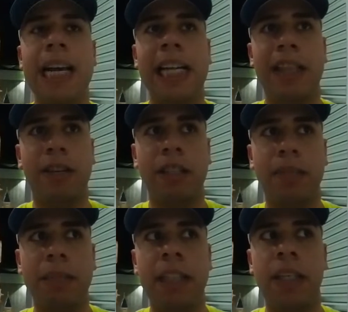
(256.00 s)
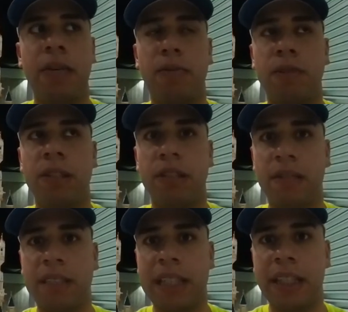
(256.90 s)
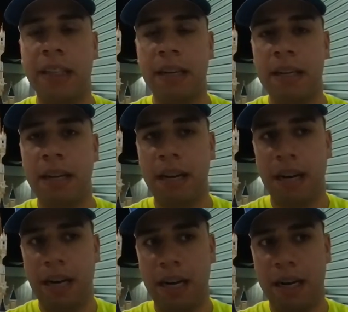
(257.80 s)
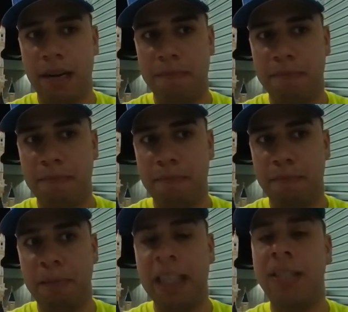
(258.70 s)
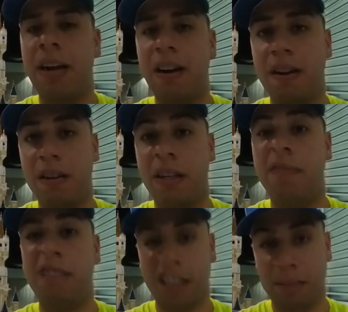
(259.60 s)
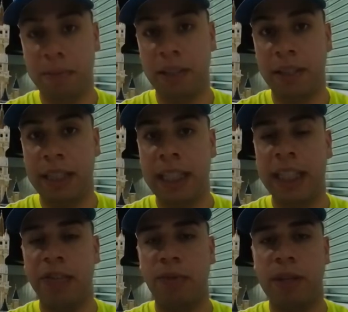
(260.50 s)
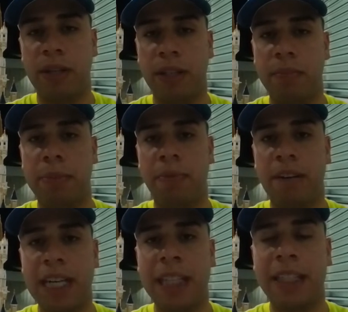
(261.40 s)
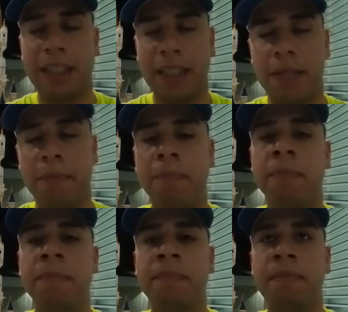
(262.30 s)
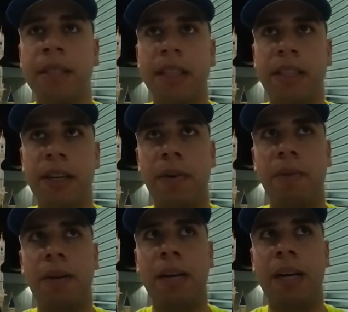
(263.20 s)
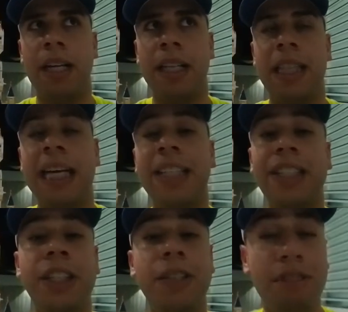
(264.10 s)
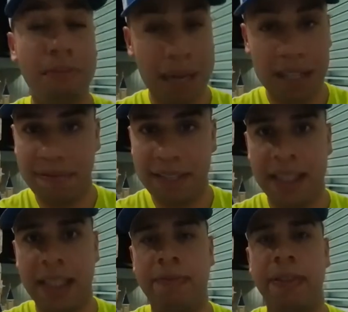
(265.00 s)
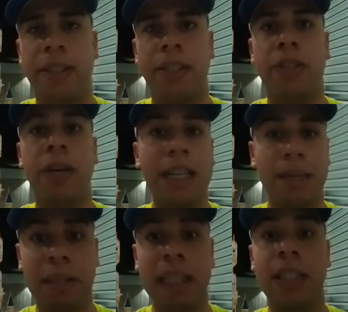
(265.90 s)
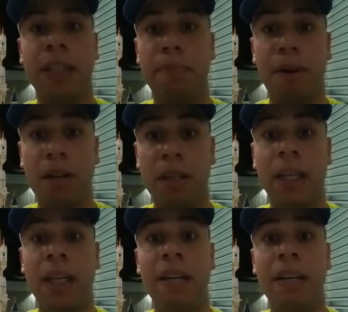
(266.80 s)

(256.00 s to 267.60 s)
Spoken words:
And they're going to be reserving based on availability is what they're going to be providing to you. So that's a huge benefit if you're trying to plan your park